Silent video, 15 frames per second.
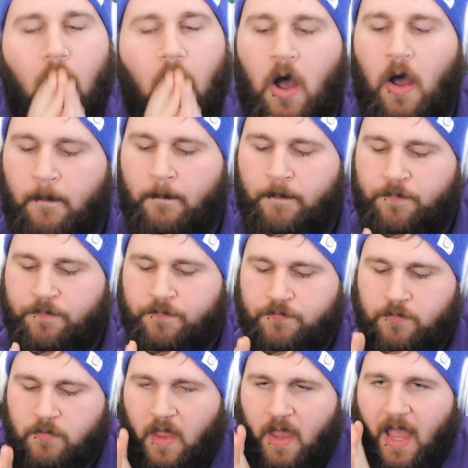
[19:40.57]

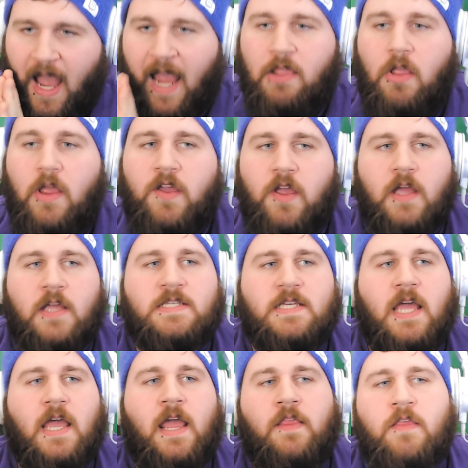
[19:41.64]
I like
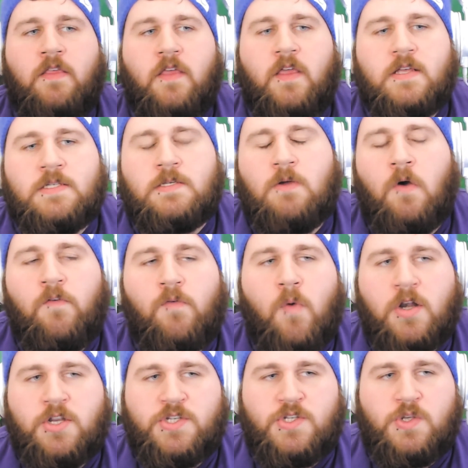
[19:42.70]
and the thing is,
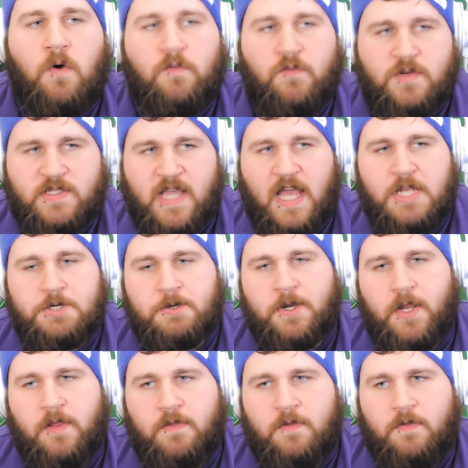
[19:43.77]
Overwatch is so
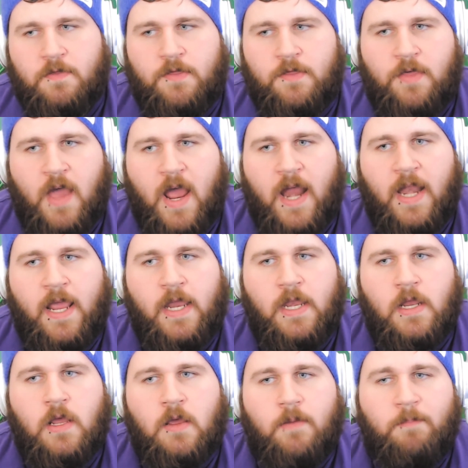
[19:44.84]
oversaturated that
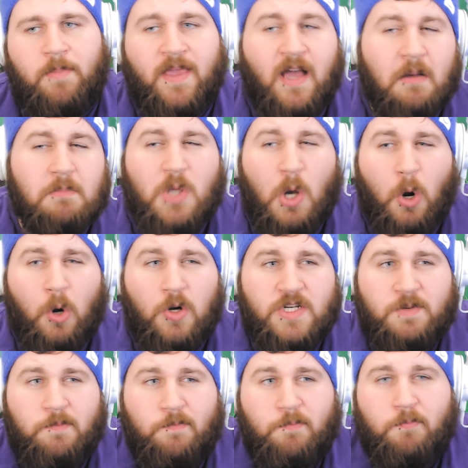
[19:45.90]
it becomes hard
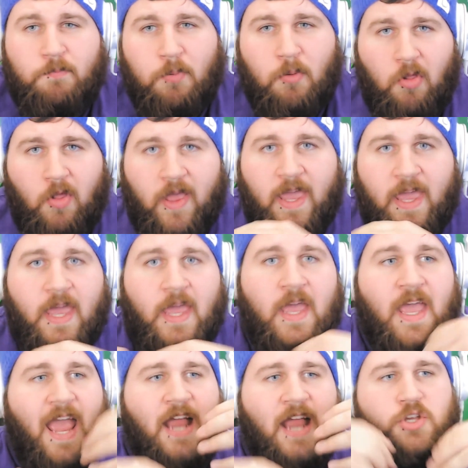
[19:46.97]
to play
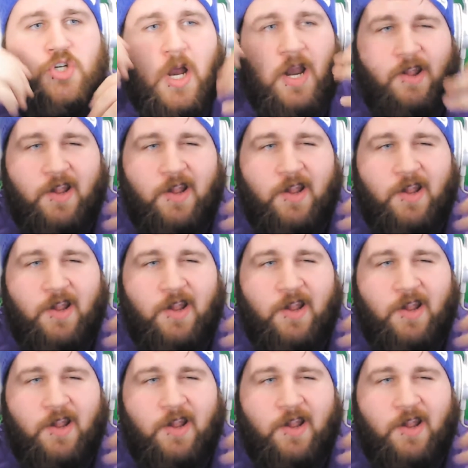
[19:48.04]
and try to